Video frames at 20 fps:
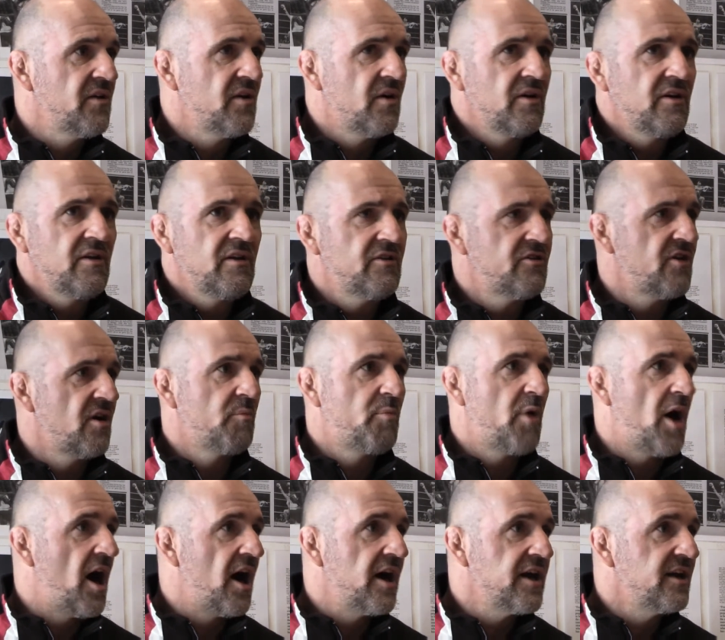You know, he's
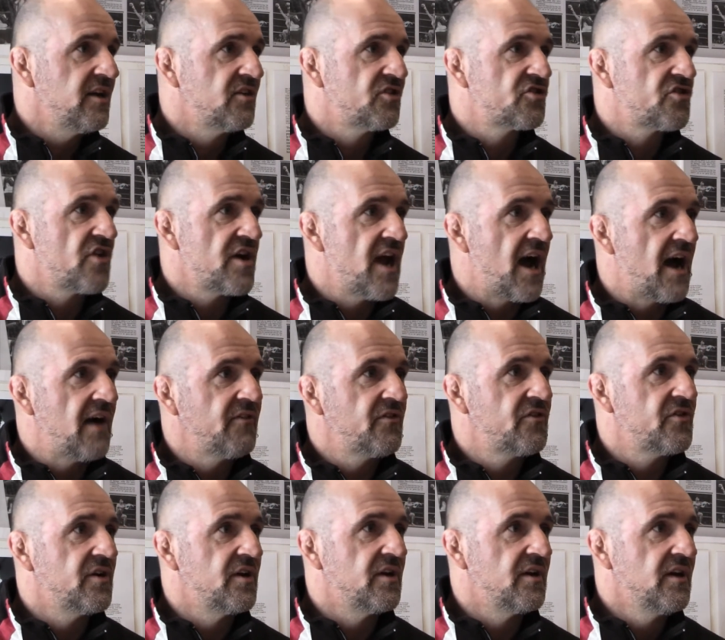not partying straight
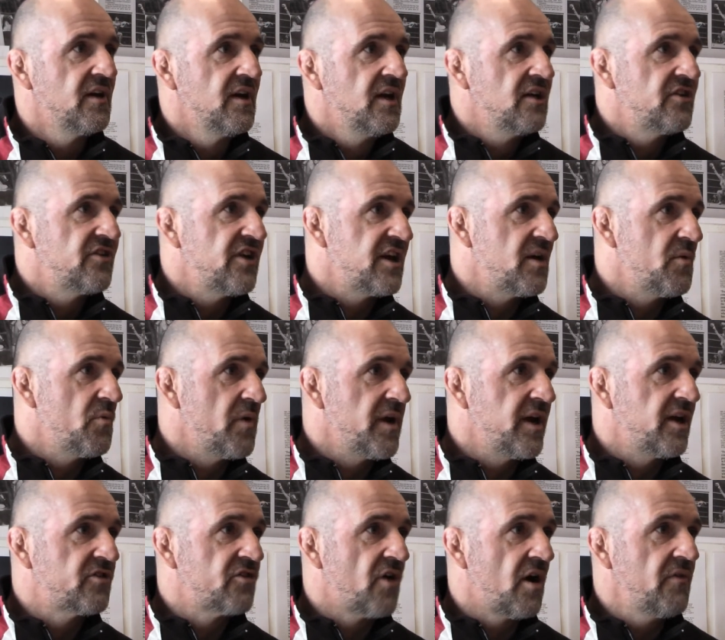after and taking
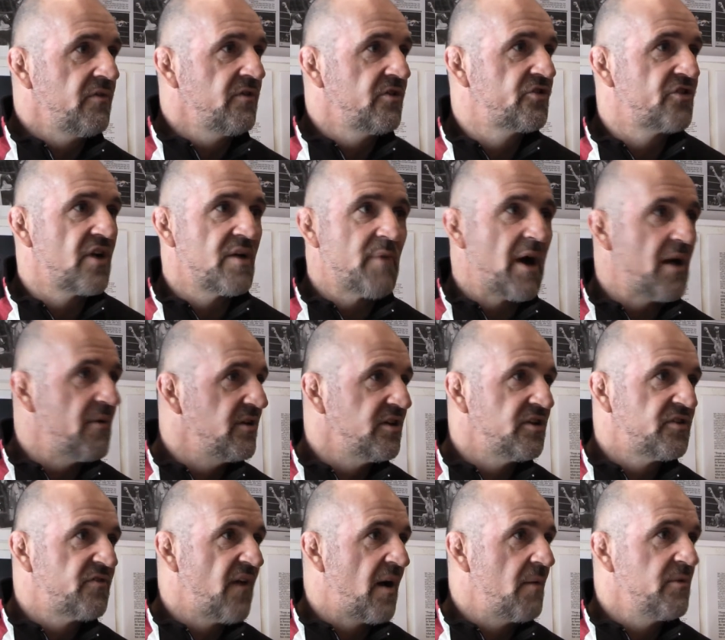weeks off. He's straight back with
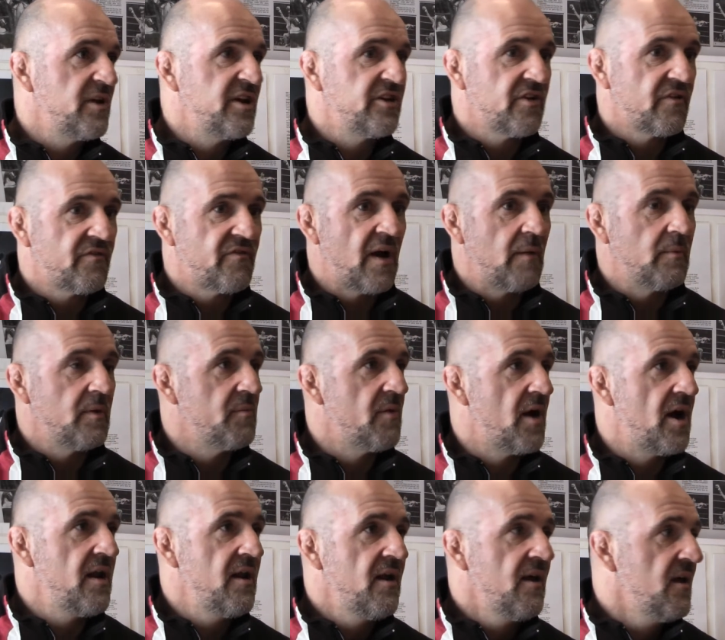his family. He's a family
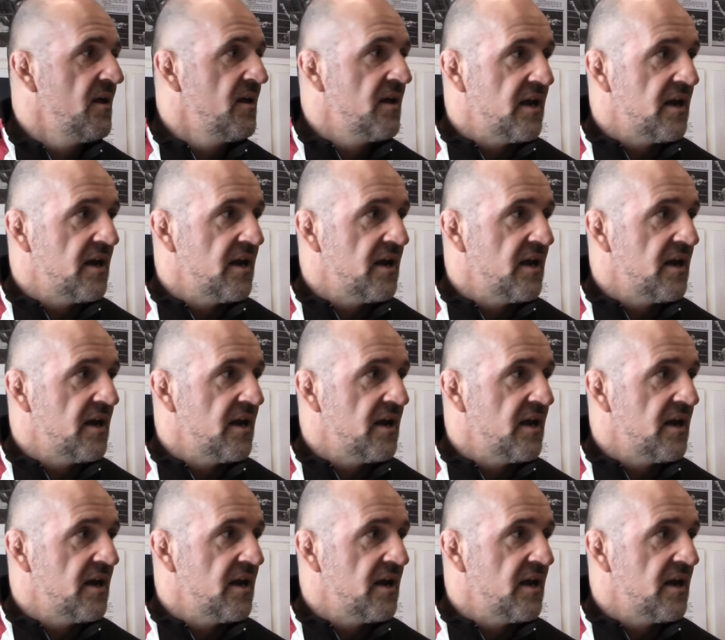man.